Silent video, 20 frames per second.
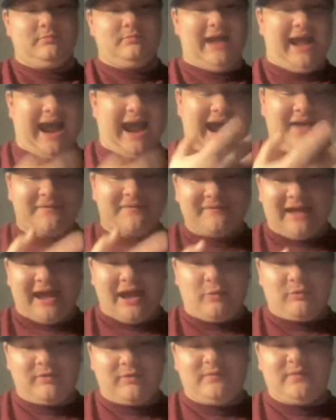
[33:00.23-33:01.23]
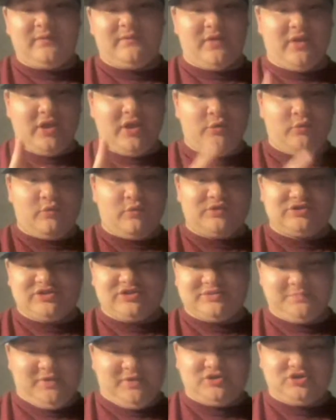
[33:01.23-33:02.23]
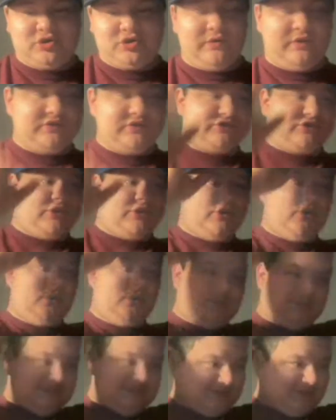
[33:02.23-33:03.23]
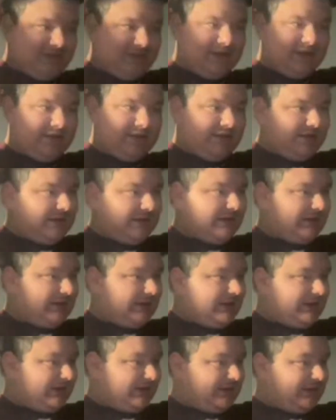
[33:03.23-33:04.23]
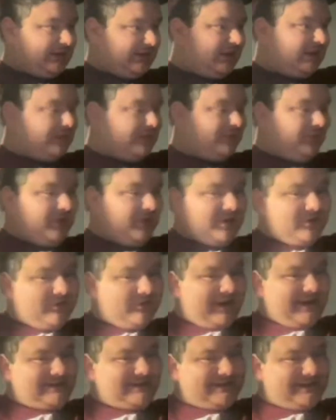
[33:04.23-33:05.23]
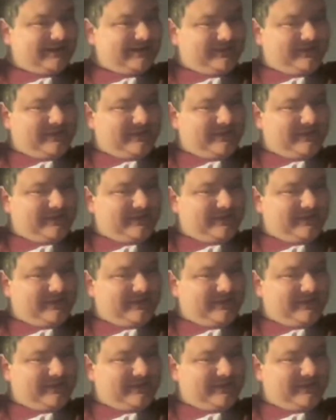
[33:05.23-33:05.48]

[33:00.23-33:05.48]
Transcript: Half hour of the video was just me showing the Stones. Pretty crazy to